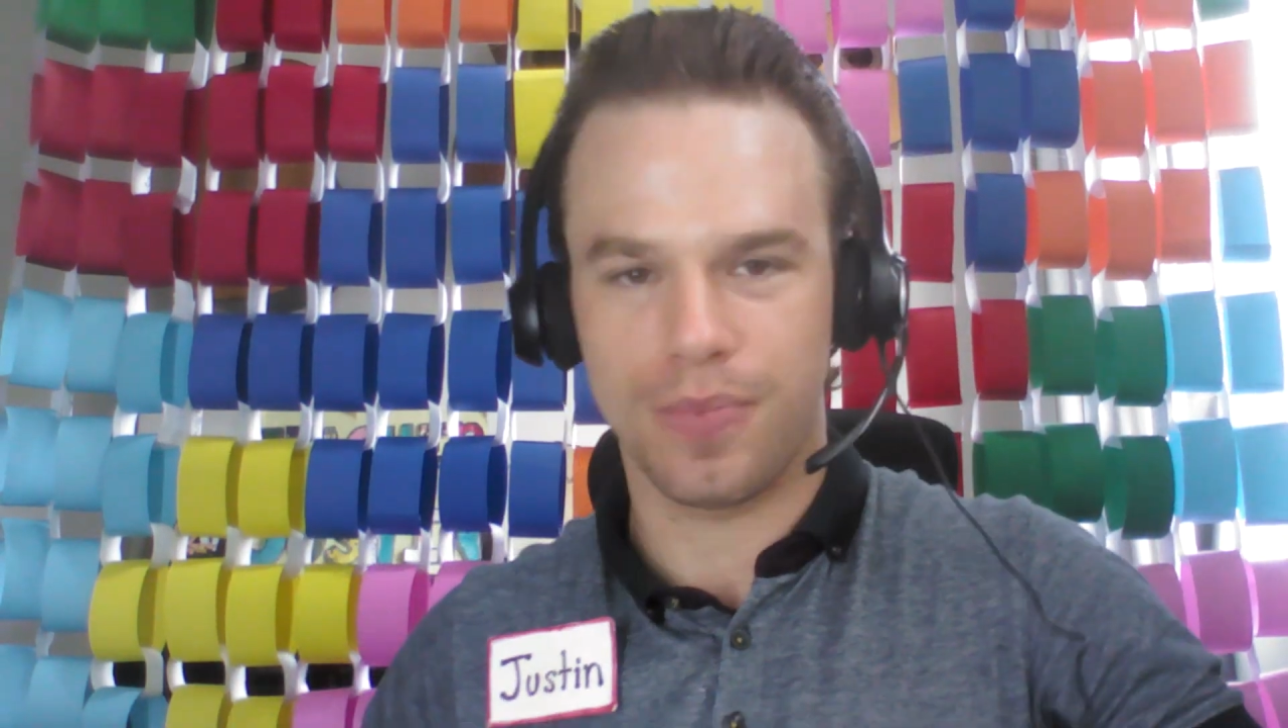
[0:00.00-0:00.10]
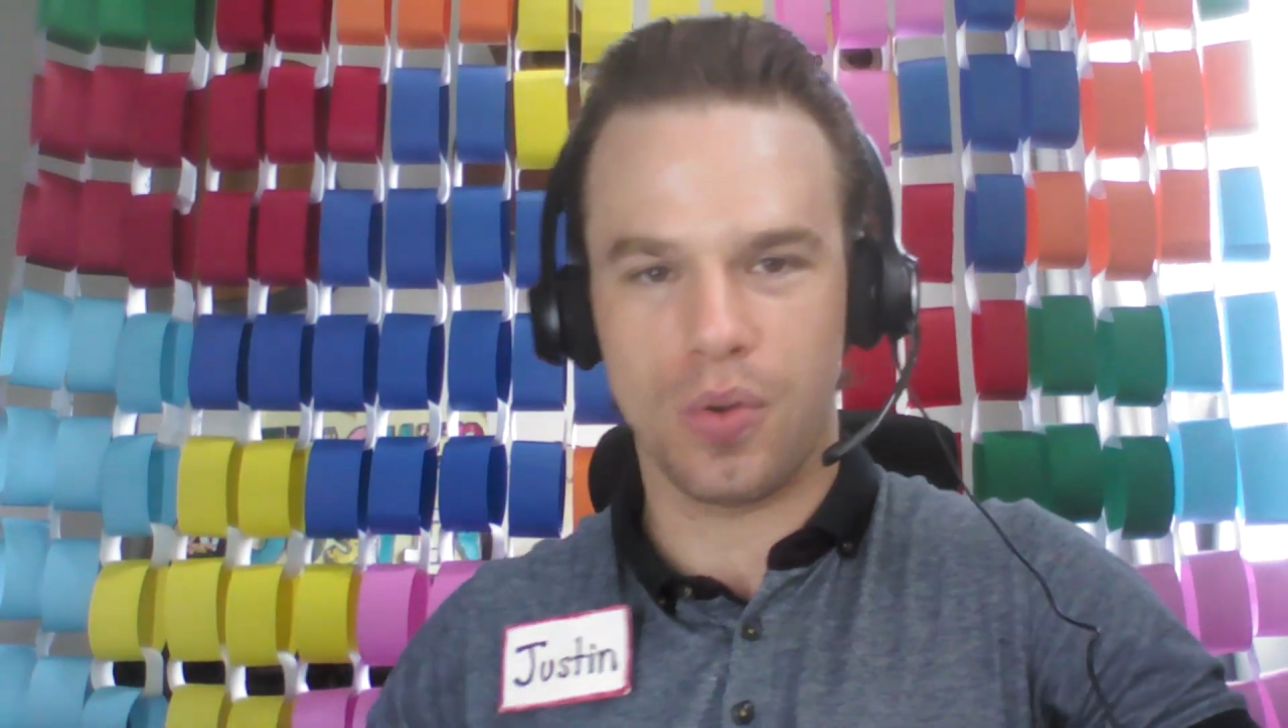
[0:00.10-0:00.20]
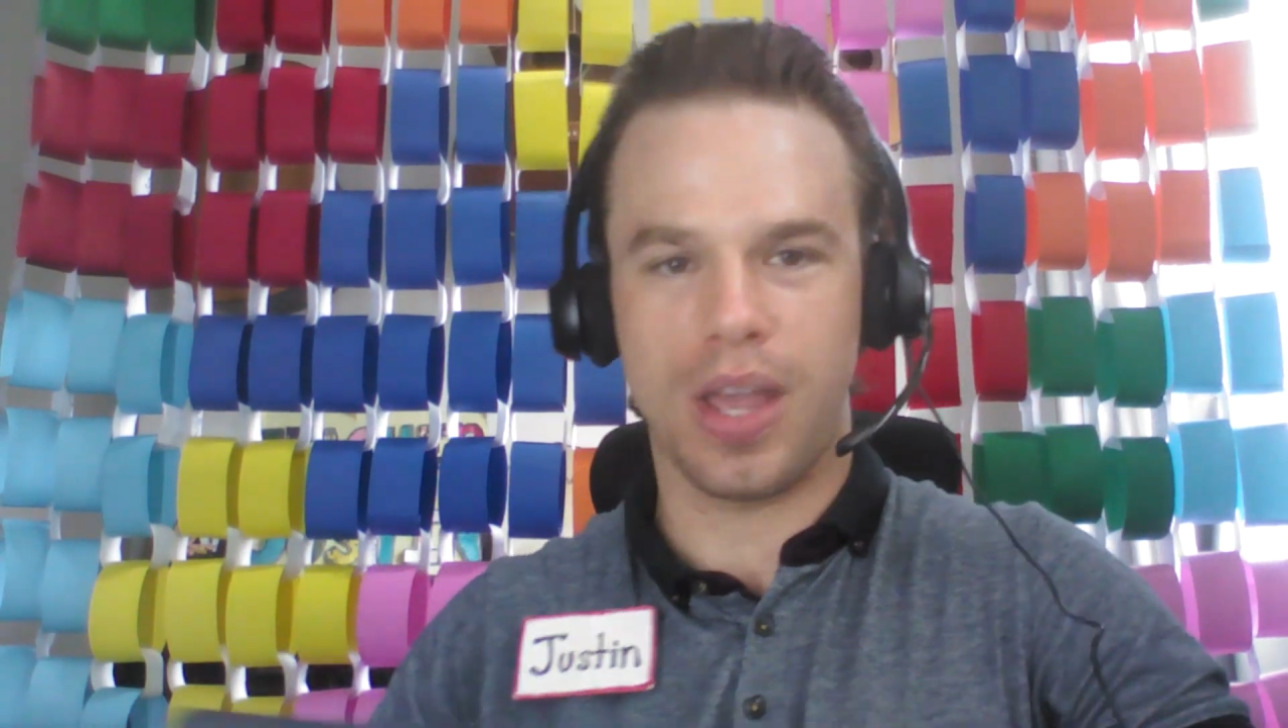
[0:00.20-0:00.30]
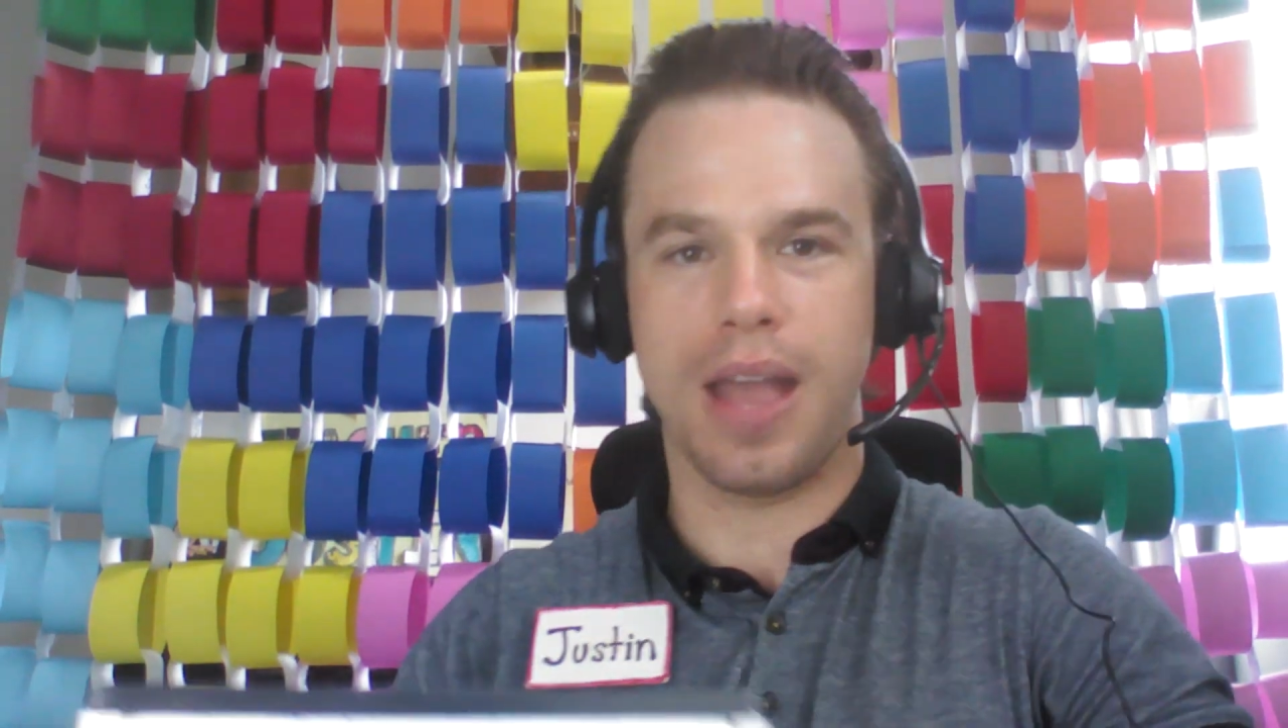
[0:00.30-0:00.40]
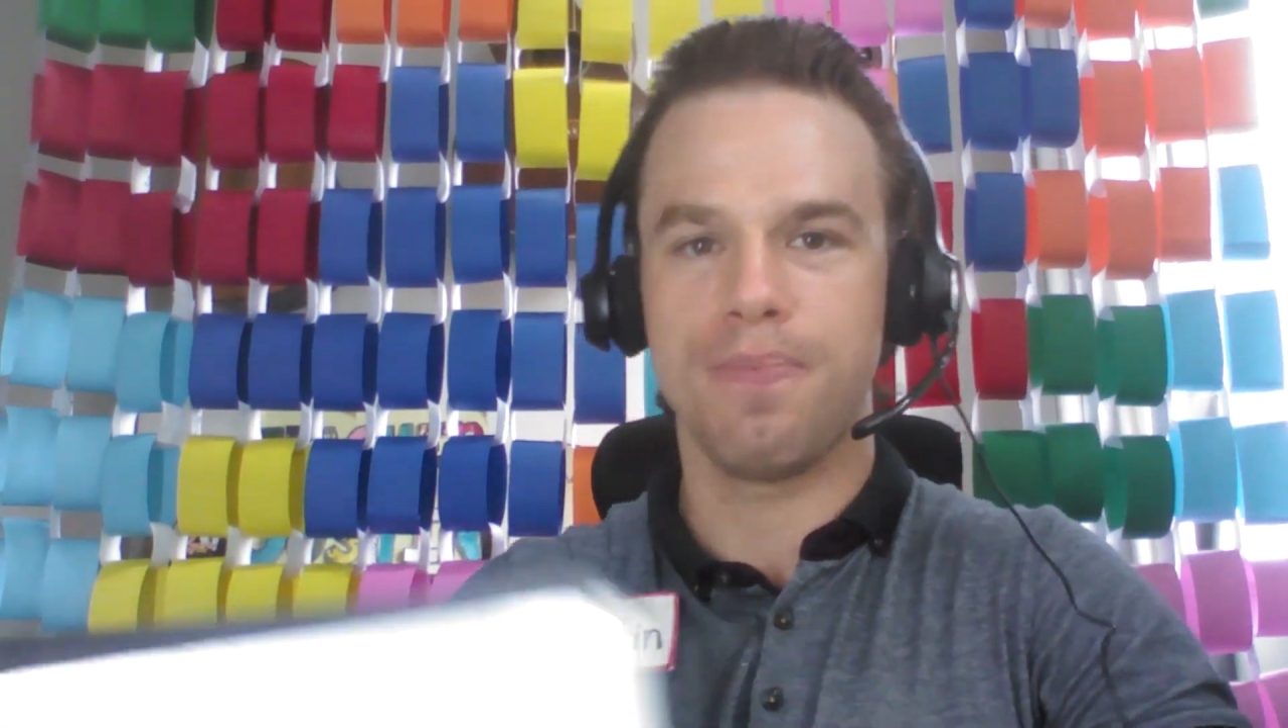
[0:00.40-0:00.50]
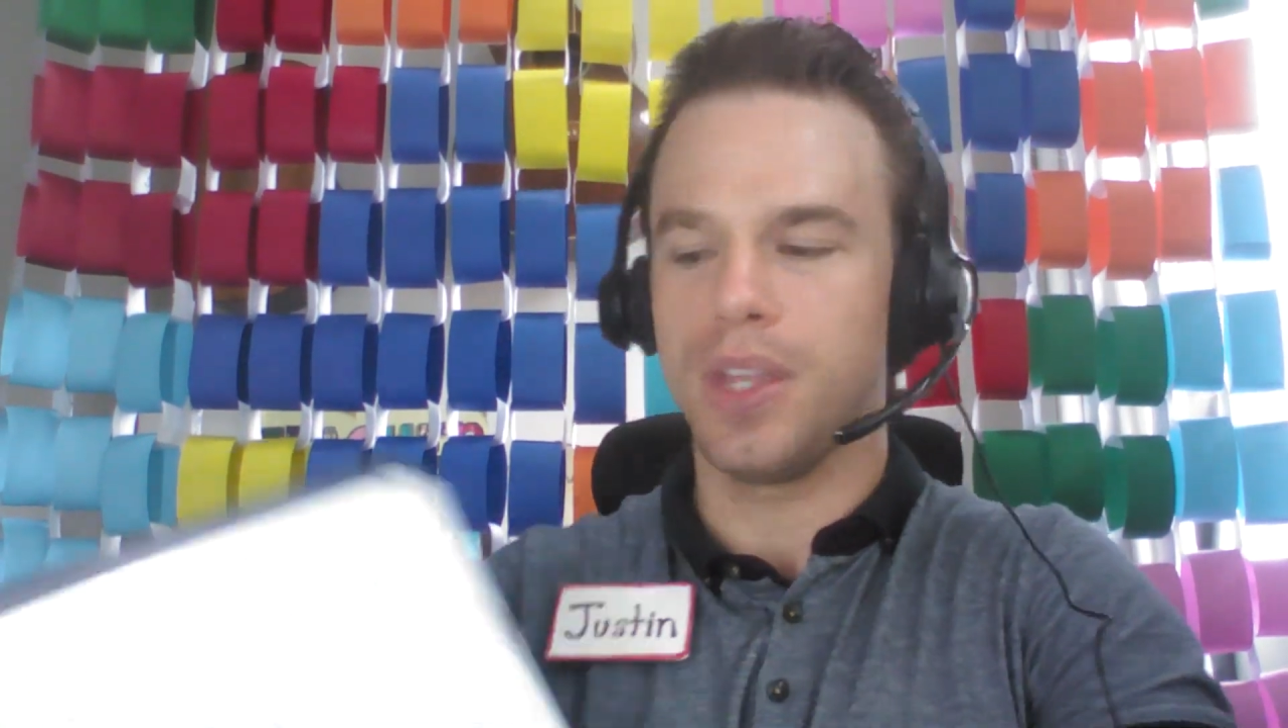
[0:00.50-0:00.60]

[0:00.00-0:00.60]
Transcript: Okay?